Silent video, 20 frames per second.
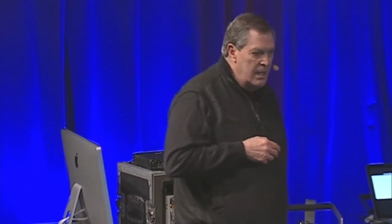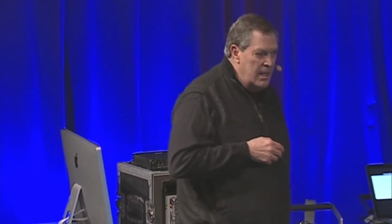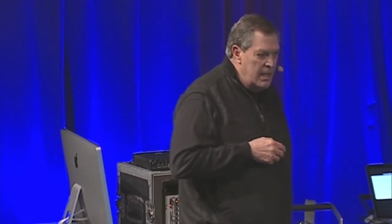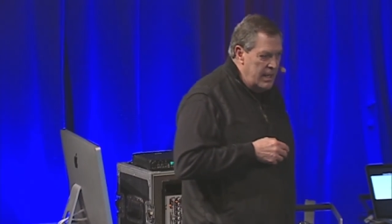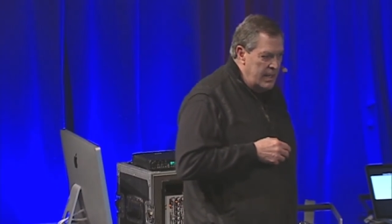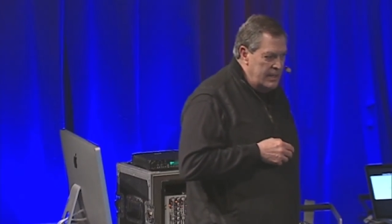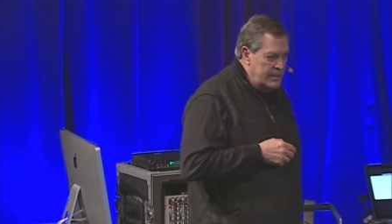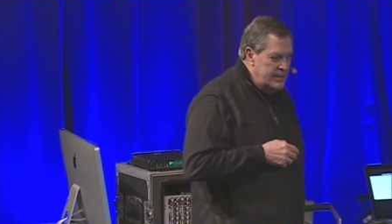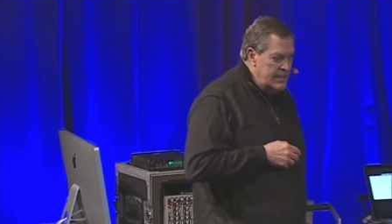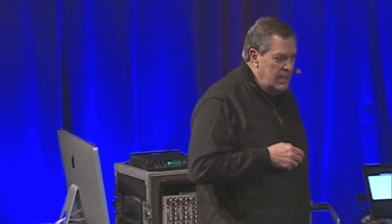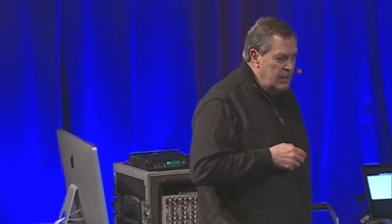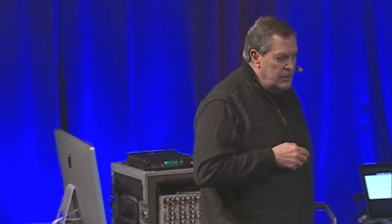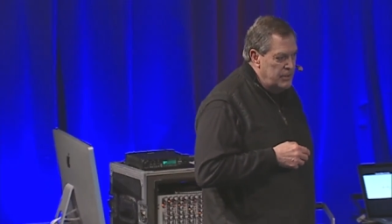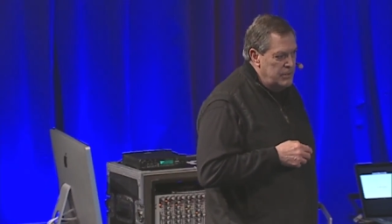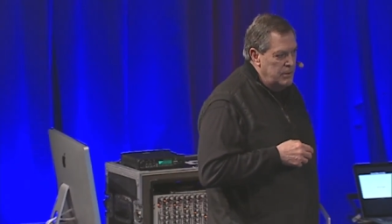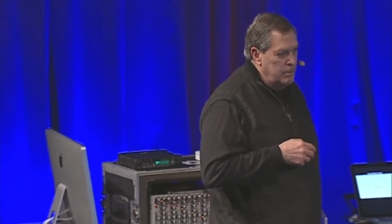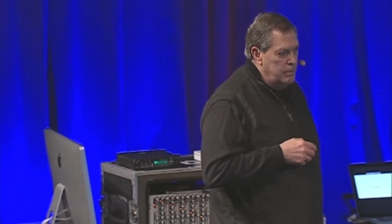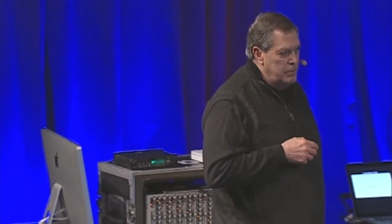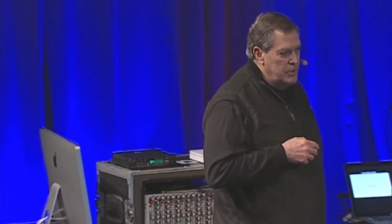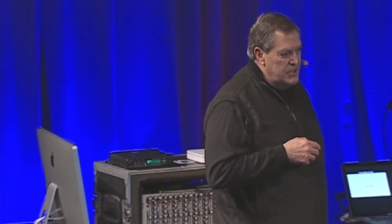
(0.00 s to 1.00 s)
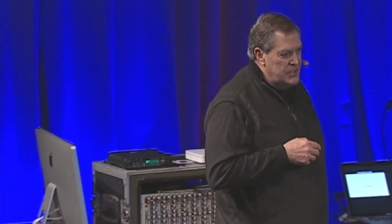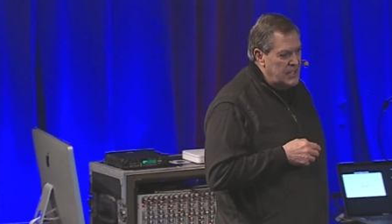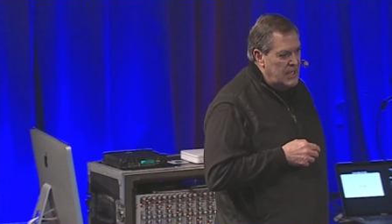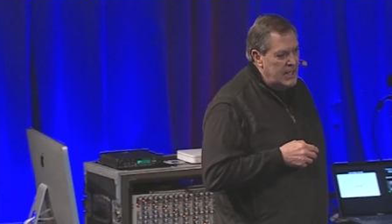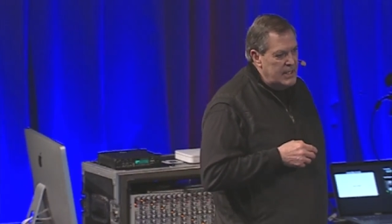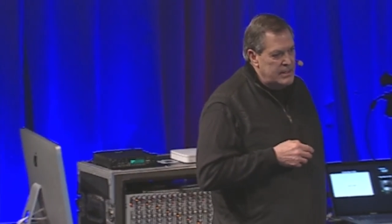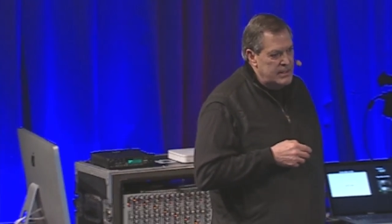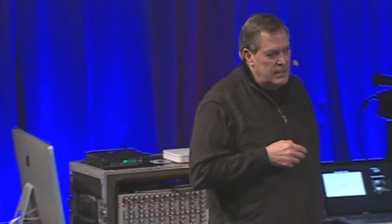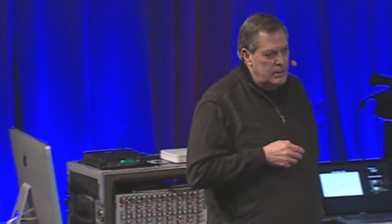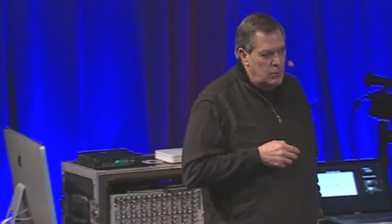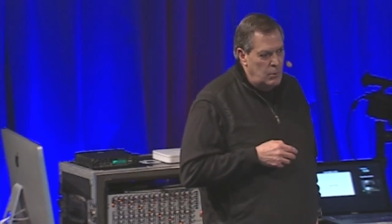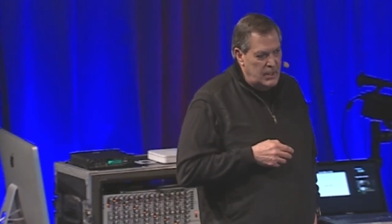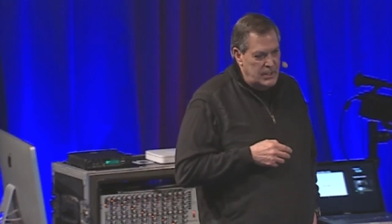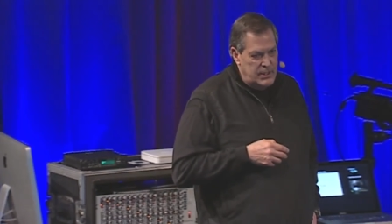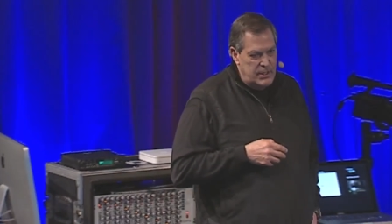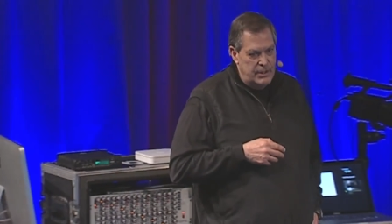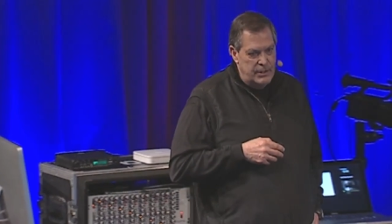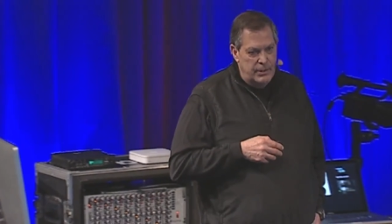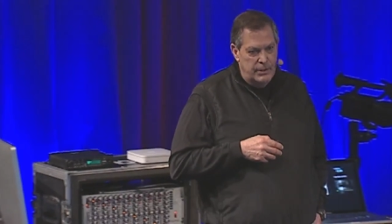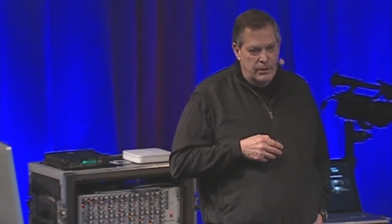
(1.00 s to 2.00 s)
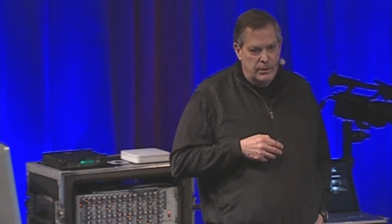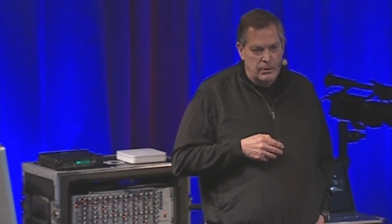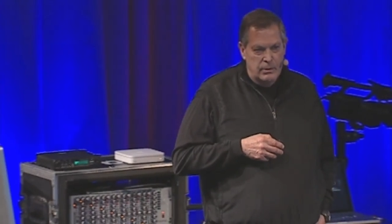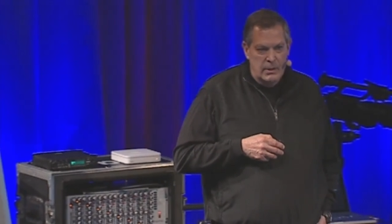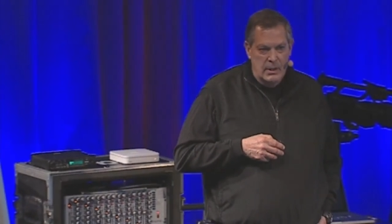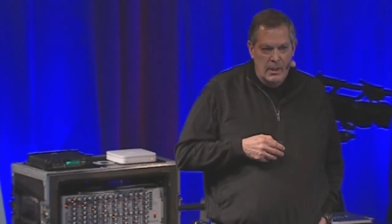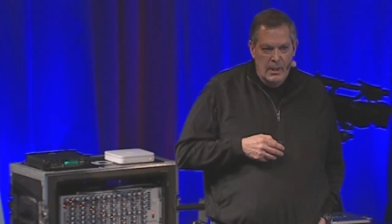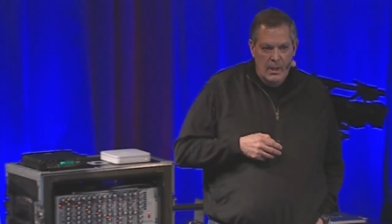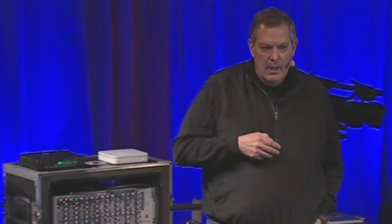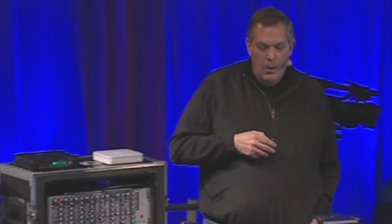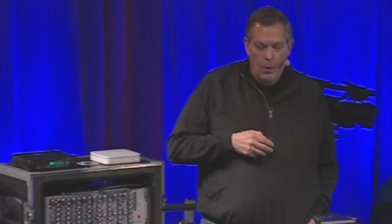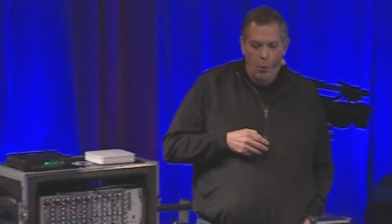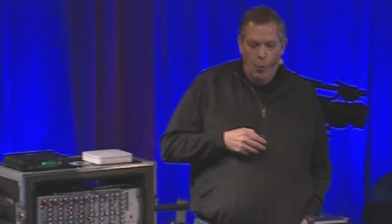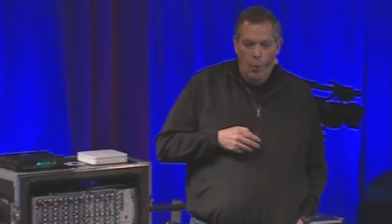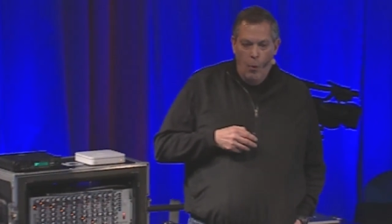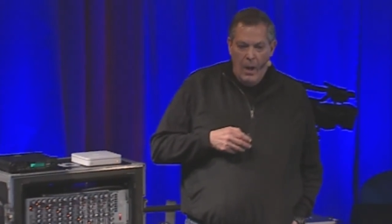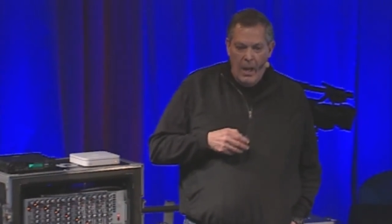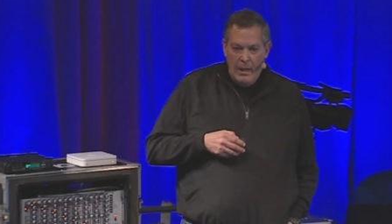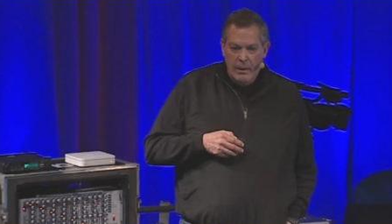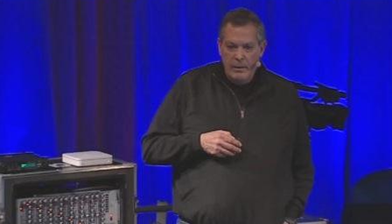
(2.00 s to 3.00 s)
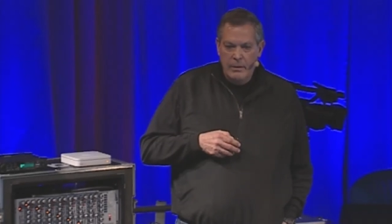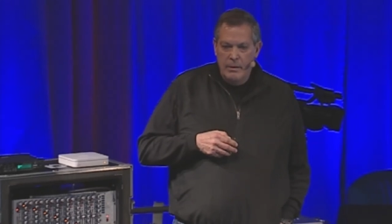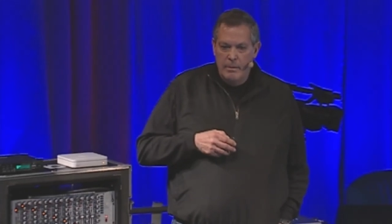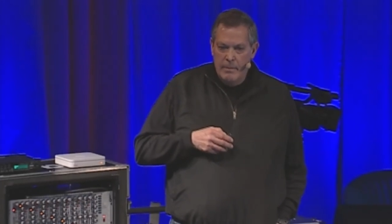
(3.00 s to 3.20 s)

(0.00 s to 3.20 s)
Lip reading: and tells you precisely what to do while